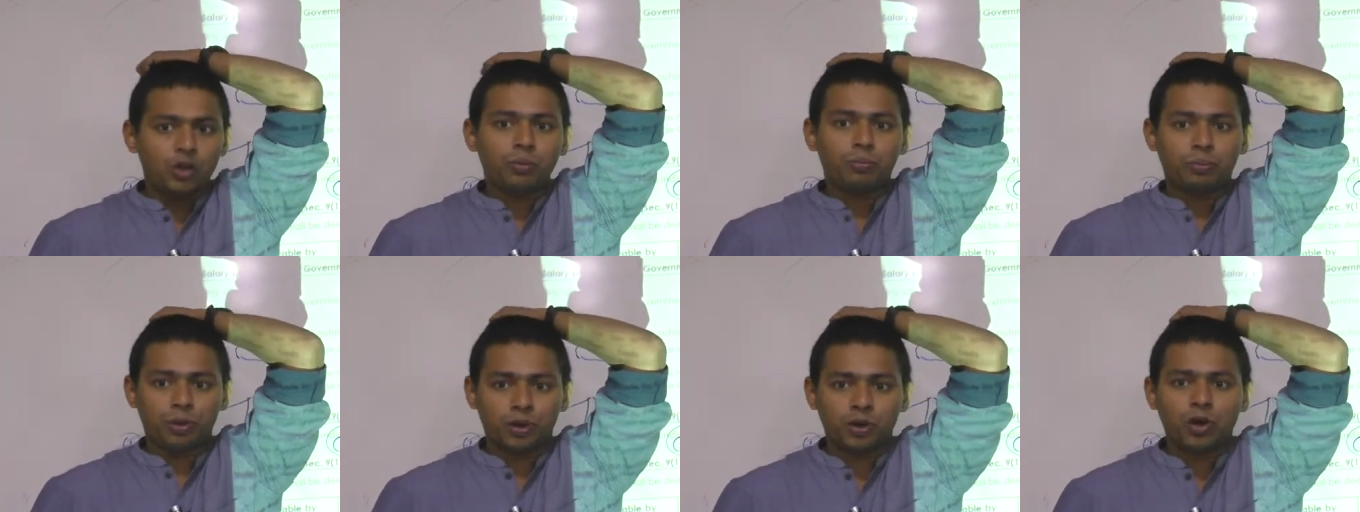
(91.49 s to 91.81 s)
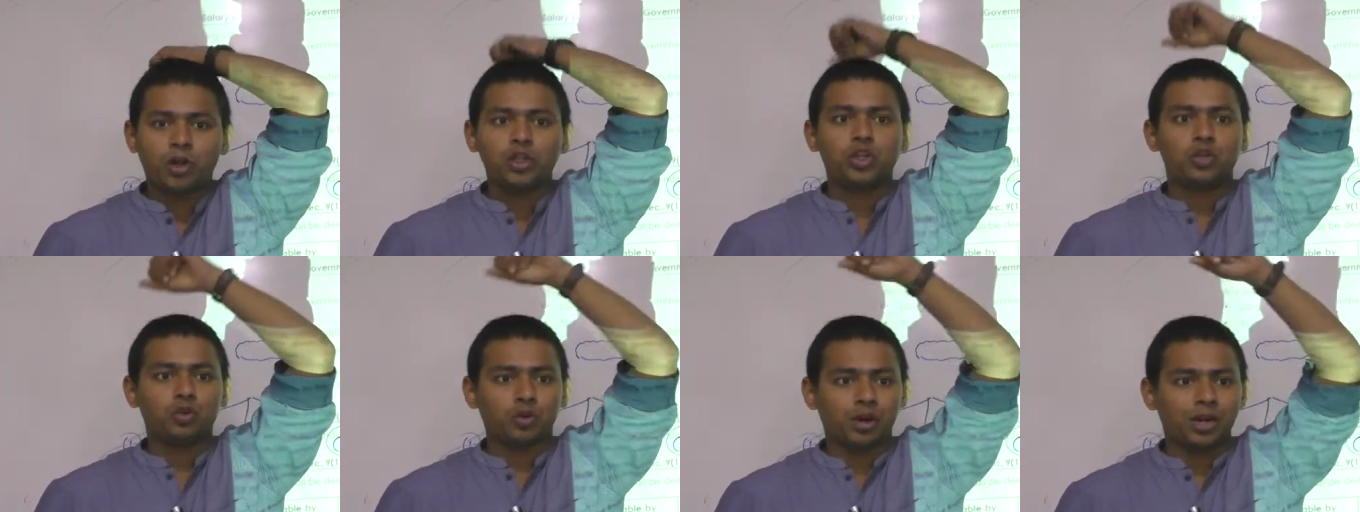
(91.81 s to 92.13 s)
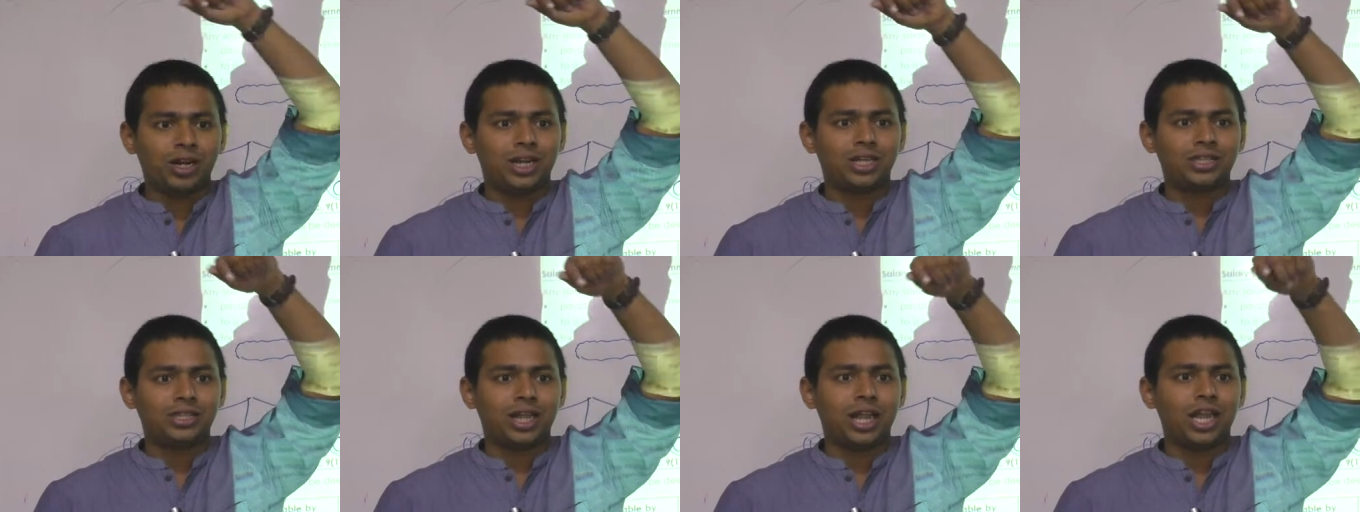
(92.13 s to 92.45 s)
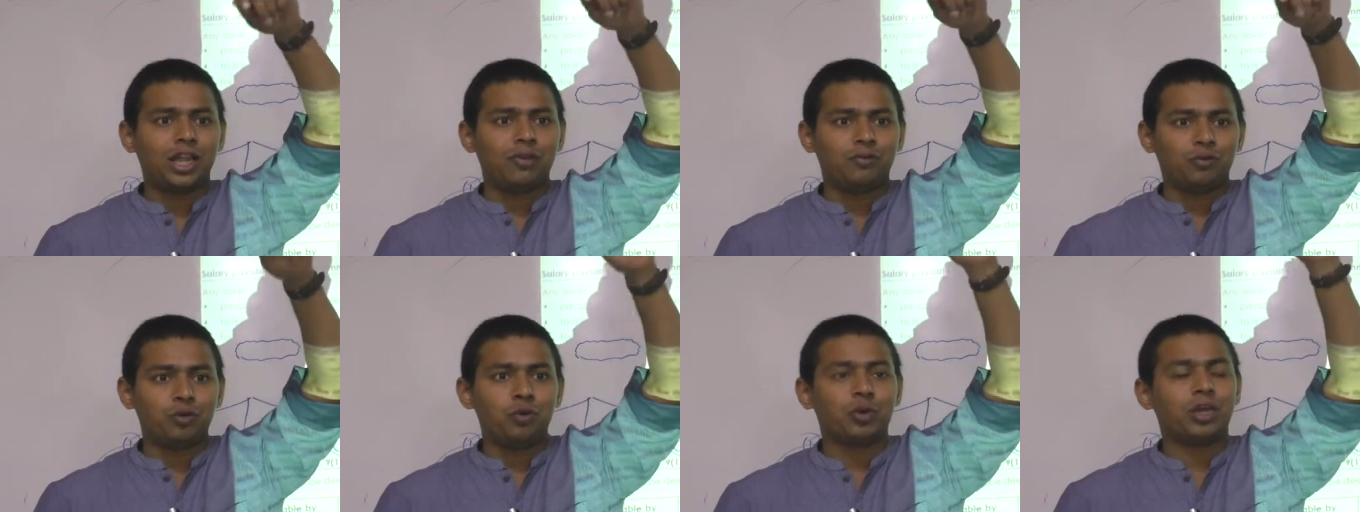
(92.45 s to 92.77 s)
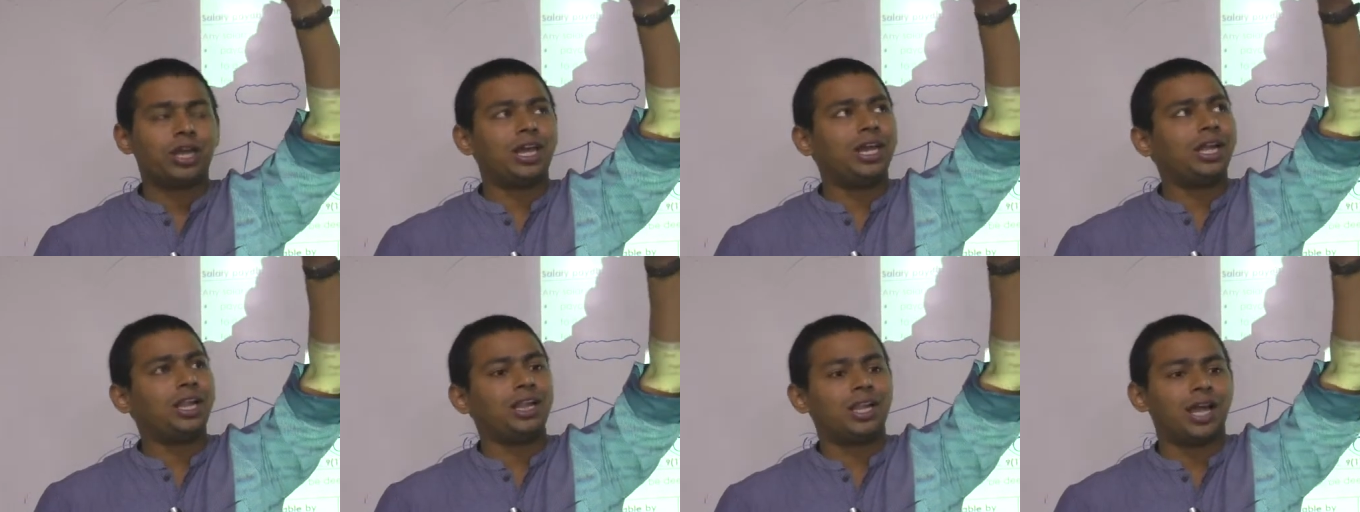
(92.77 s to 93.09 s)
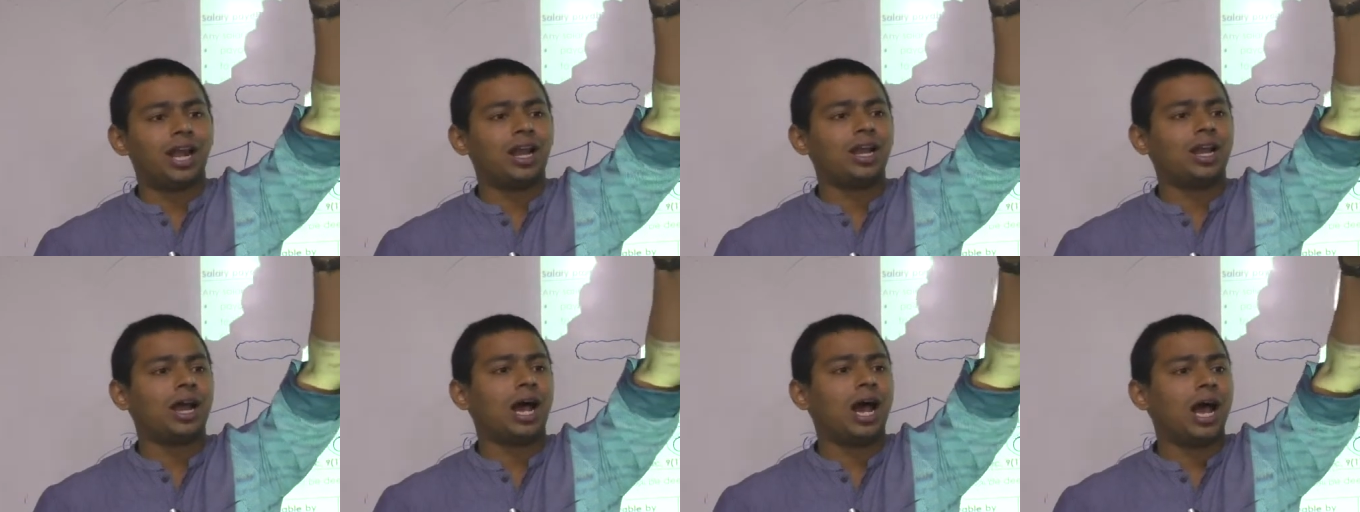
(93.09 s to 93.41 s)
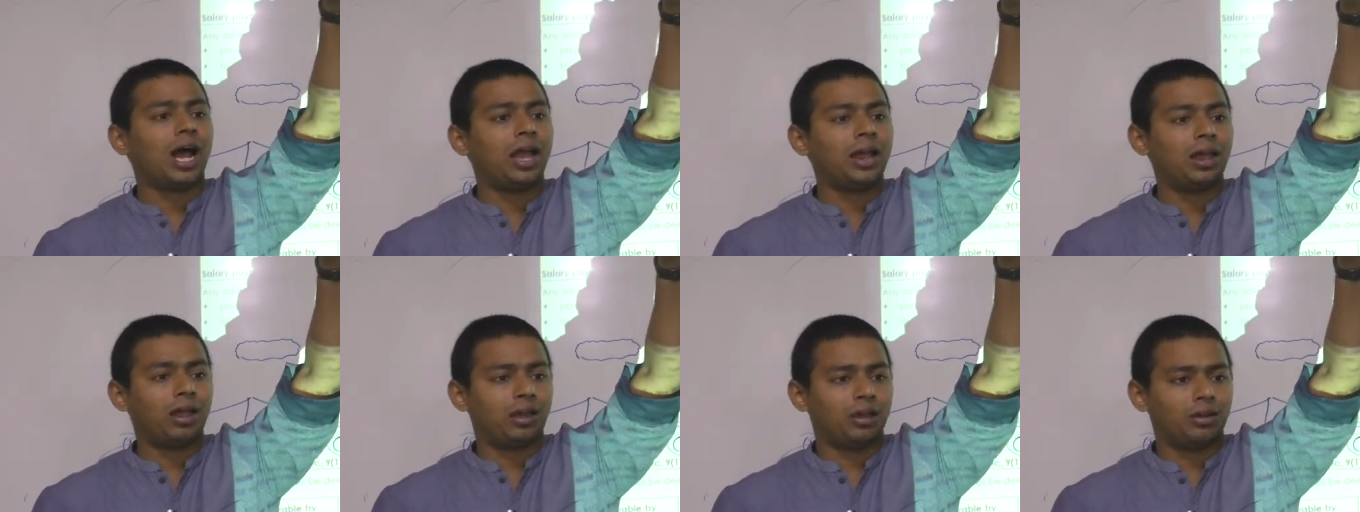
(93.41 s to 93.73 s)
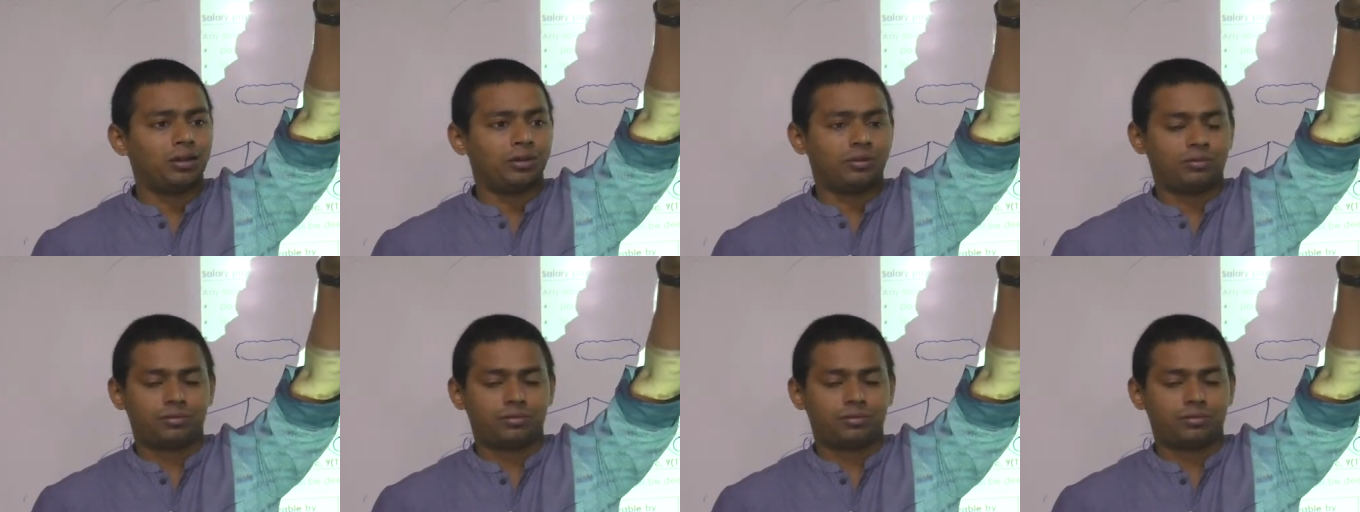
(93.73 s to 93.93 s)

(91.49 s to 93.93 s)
because you understand, if you kill that guy,